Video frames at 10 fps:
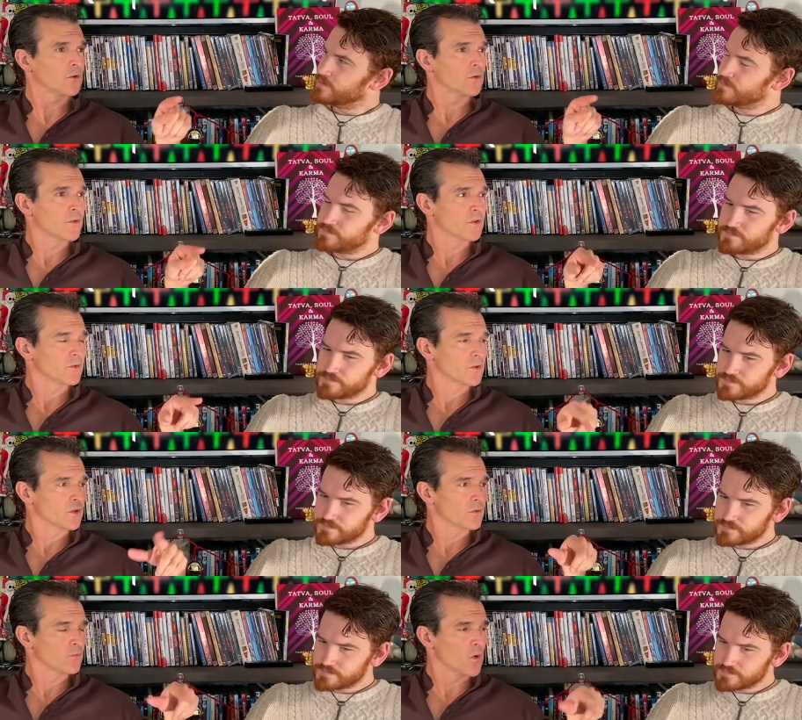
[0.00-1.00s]
Speaker 1: The
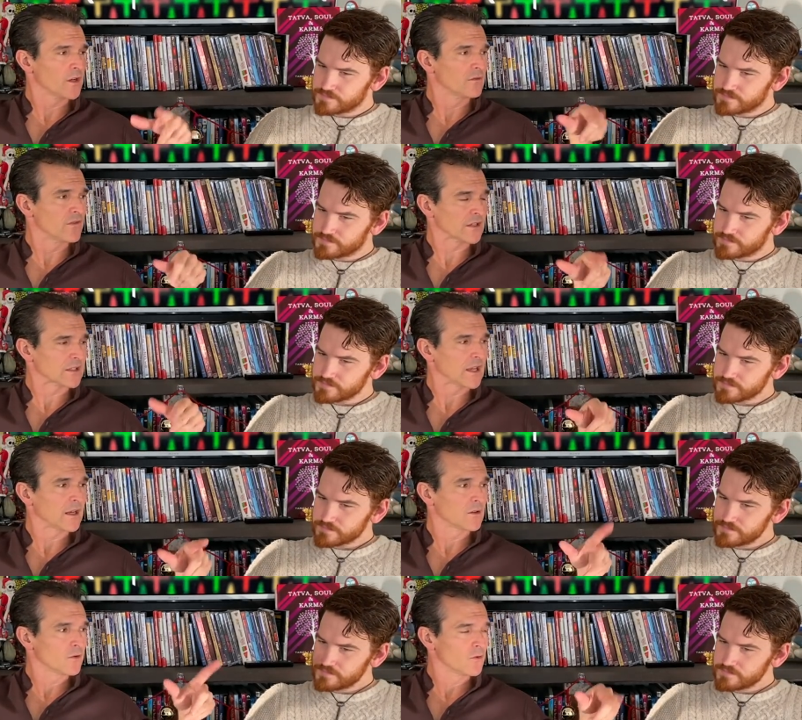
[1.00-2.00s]
the one
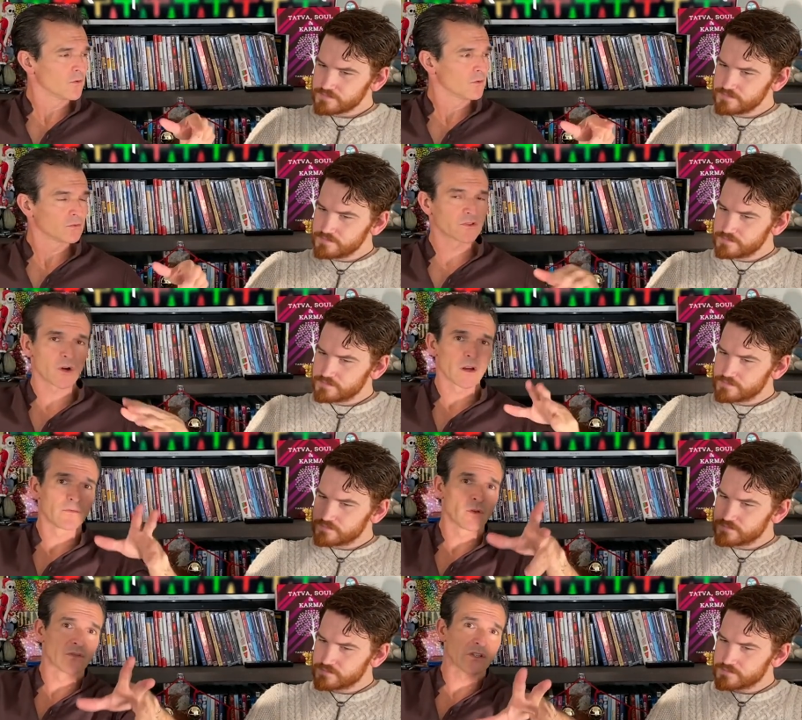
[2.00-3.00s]
investigating who? Sorry, if
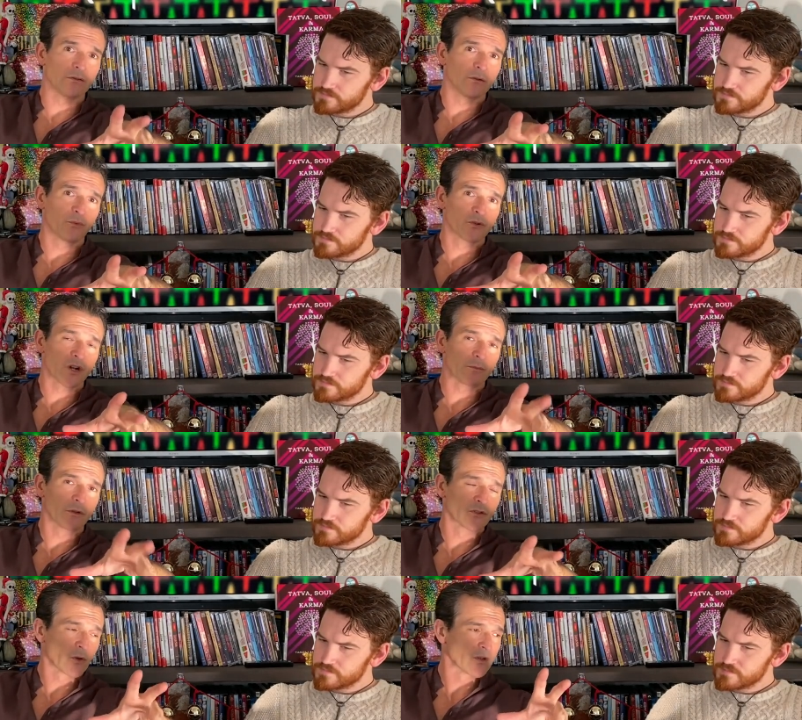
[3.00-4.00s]
you haven't seen Udta Punjab,
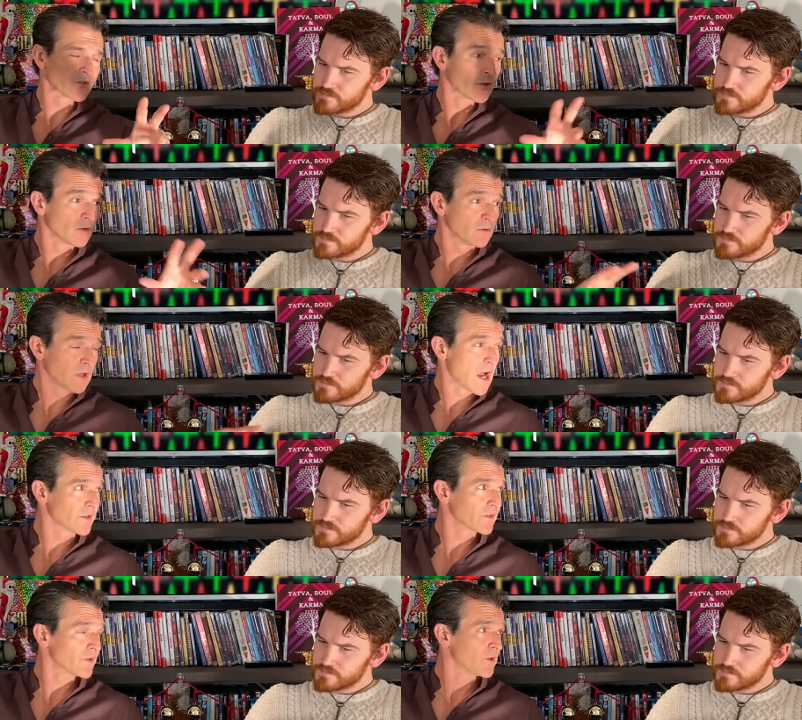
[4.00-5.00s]
close your ears. Who
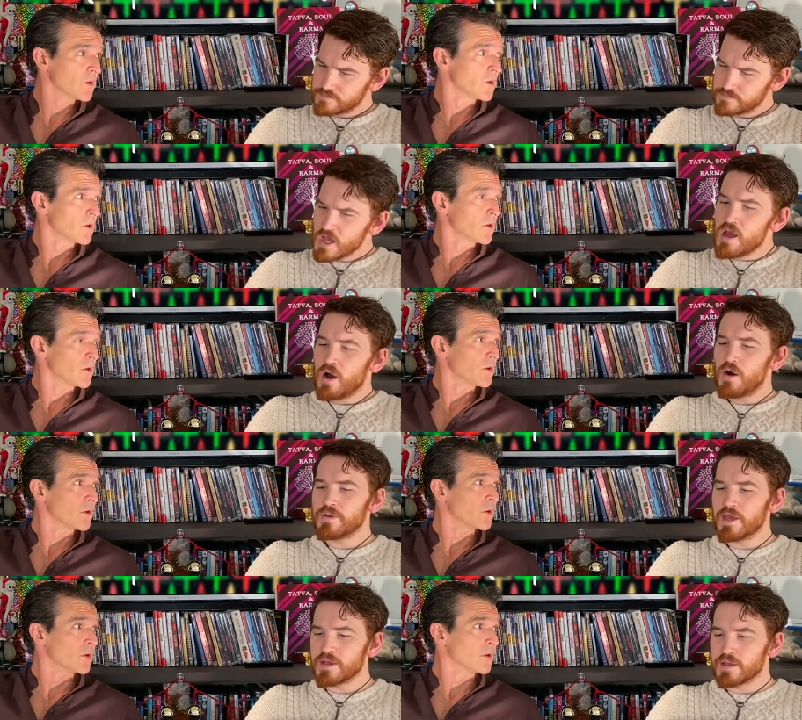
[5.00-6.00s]
dies?
Speaker 2: Oh
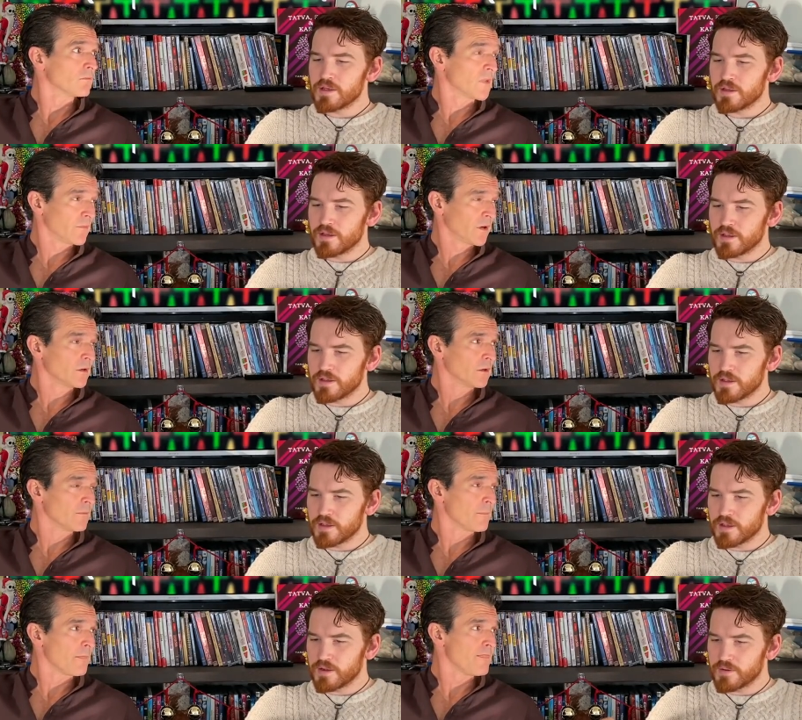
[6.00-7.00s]
yeah, yeah,
Speaker 1: yeah. Remember? Yeah,
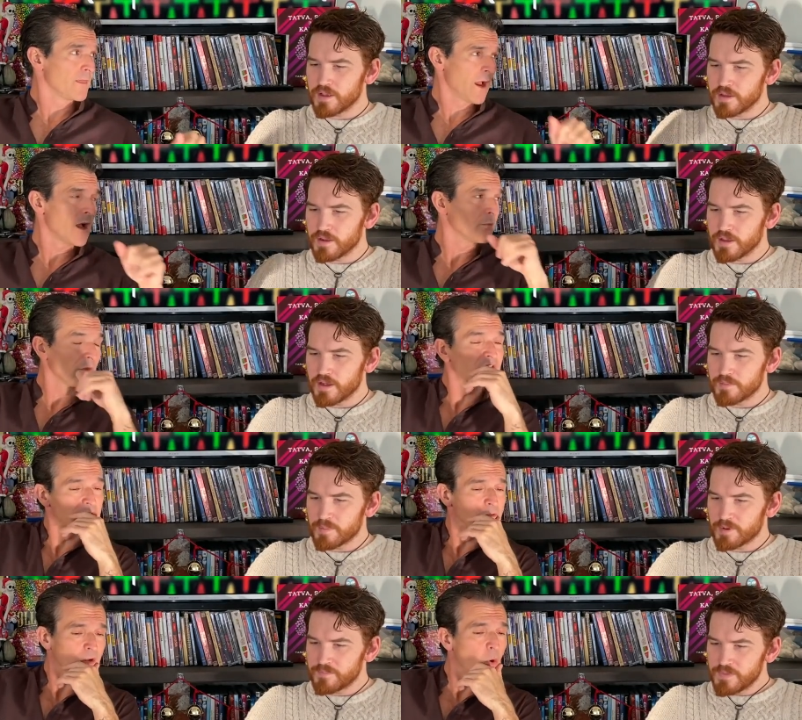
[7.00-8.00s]
yeah, yeah, okay. Yeah, yeah, we've
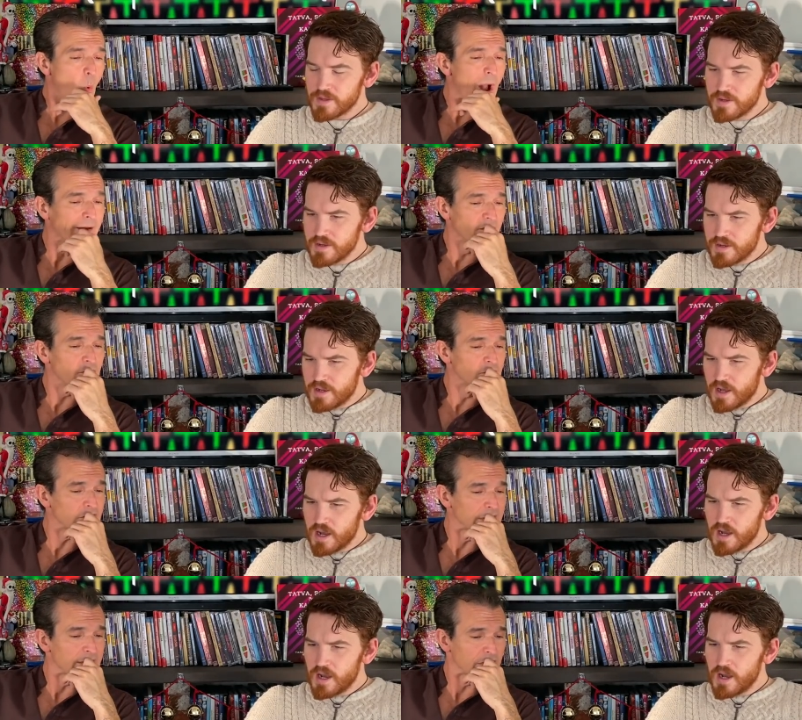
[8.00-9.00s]
seen her in quite a few
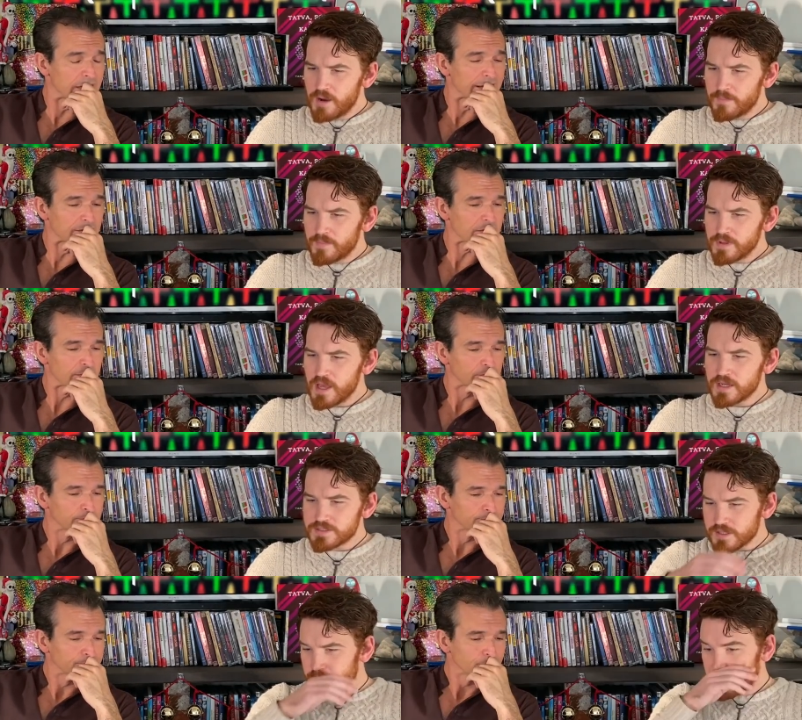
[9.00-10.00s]
um, things. Yeah,
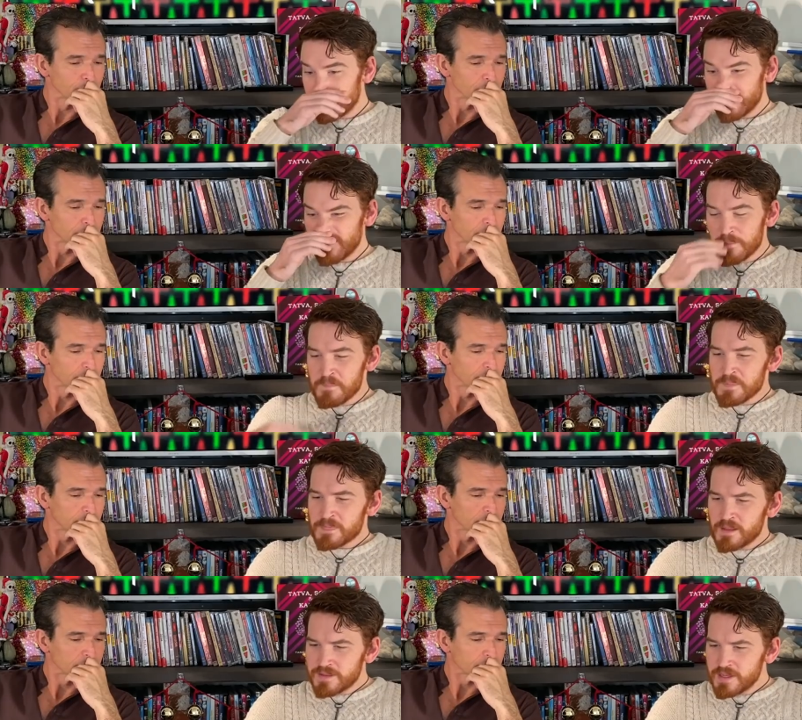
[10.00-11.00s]
so
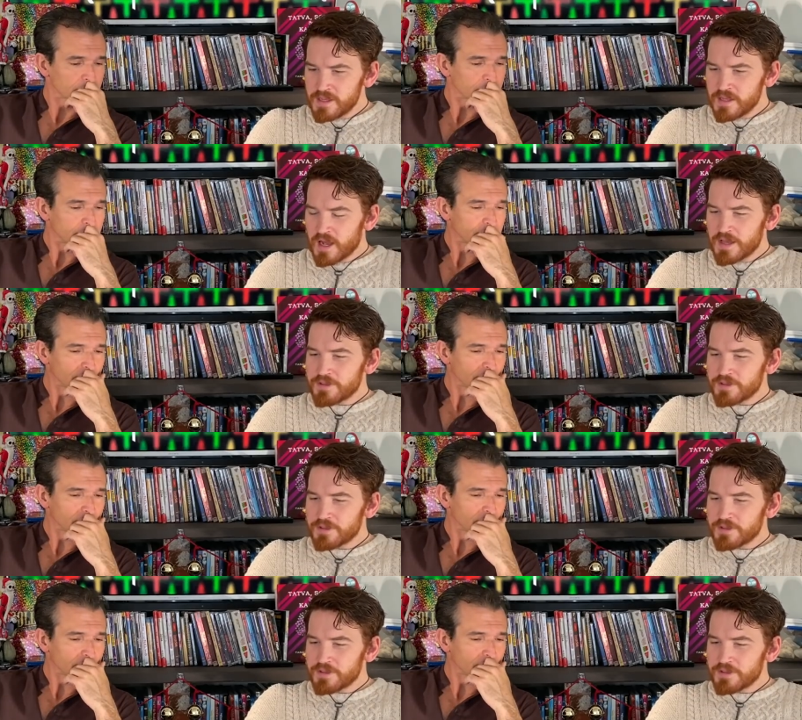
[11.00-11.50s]
Speaker 2: the I